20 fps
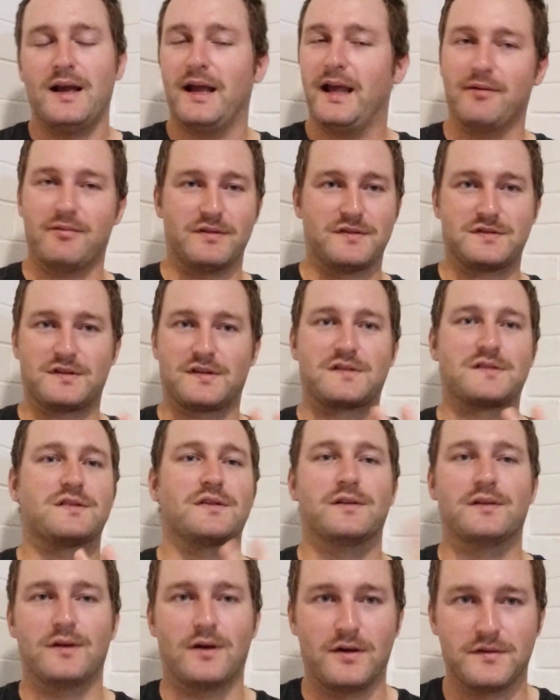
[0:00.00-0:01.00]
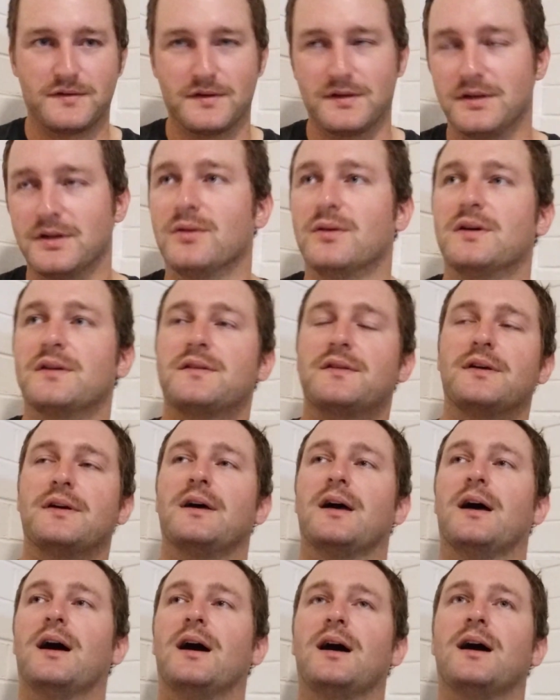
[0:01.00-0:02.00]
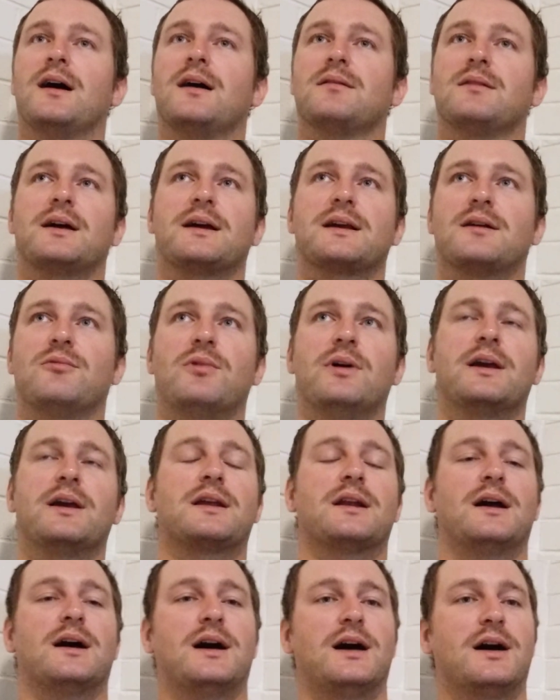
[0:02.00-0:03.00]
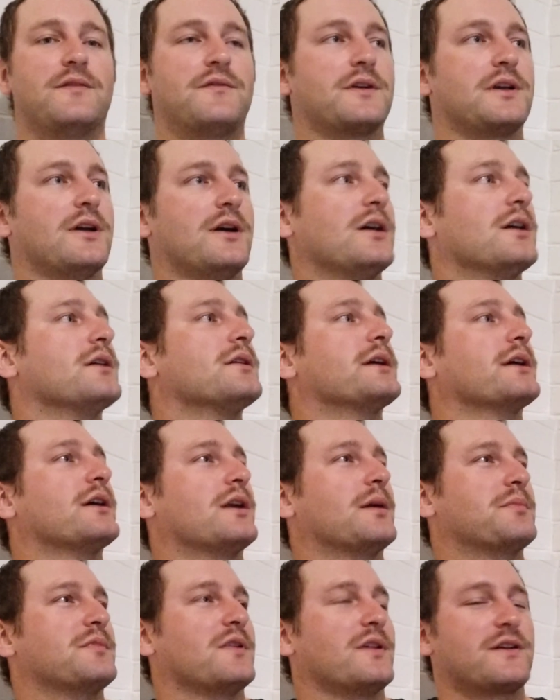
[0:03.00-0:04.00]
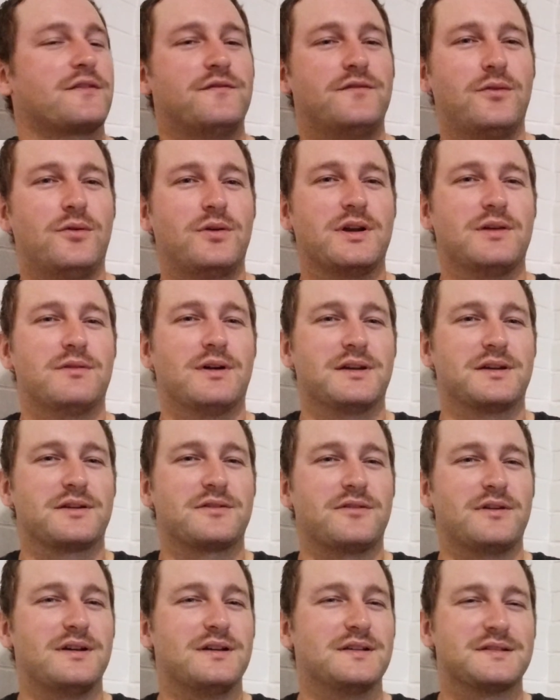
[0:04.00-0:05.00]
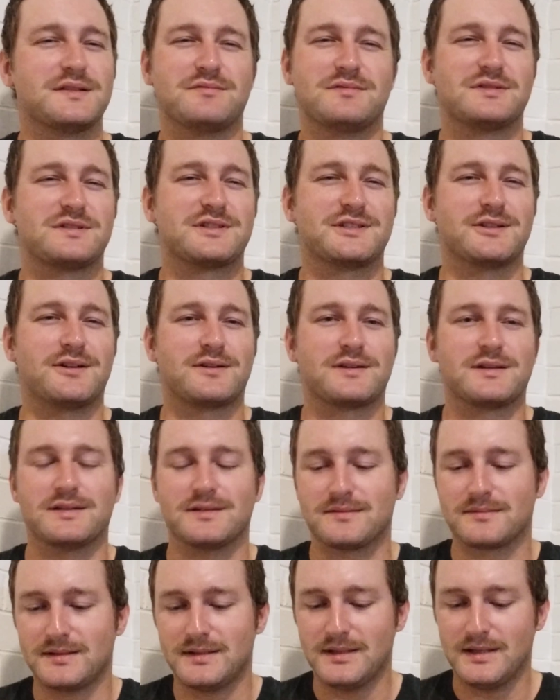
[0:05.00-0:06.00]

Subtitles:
it was just too hot to do it like a week and a half ago. It got up to like 41 degrees. It was shocking.